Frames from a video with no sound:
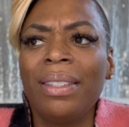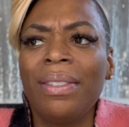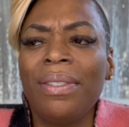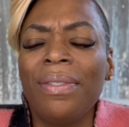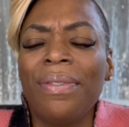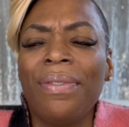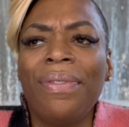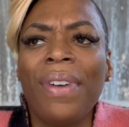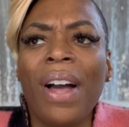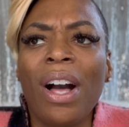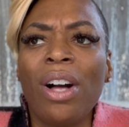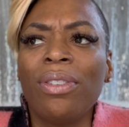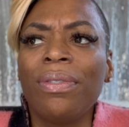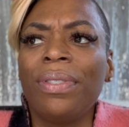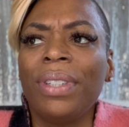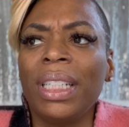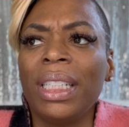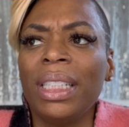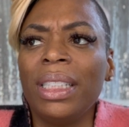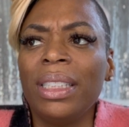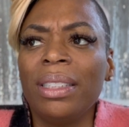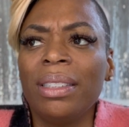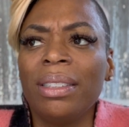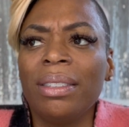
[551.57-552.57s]

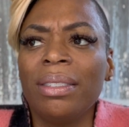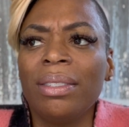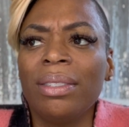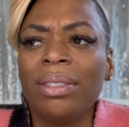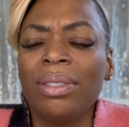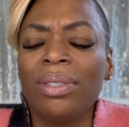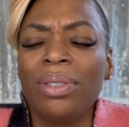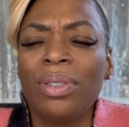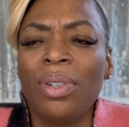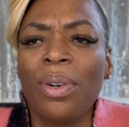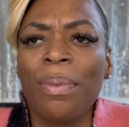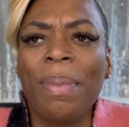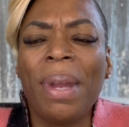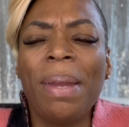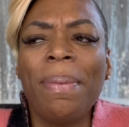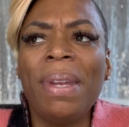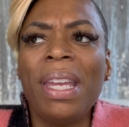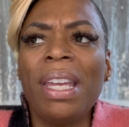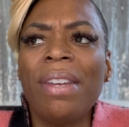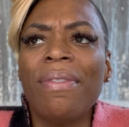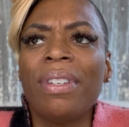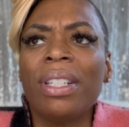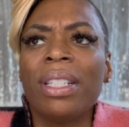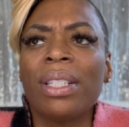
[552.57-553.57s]
velvet, or
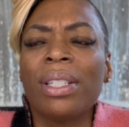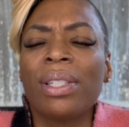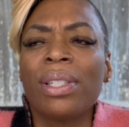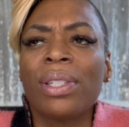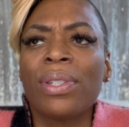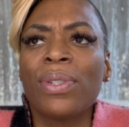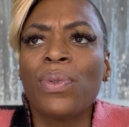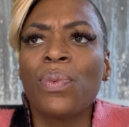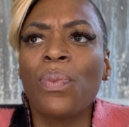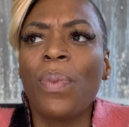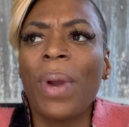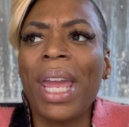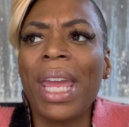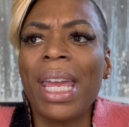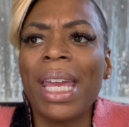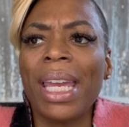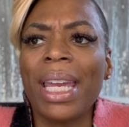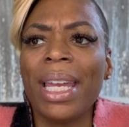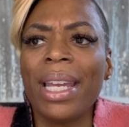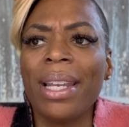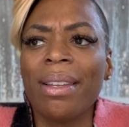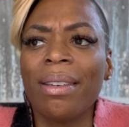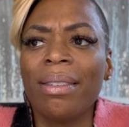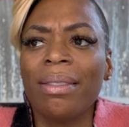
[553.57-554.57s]
maybe even
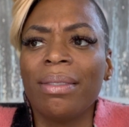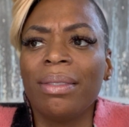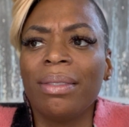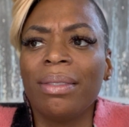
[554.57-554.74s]
suede,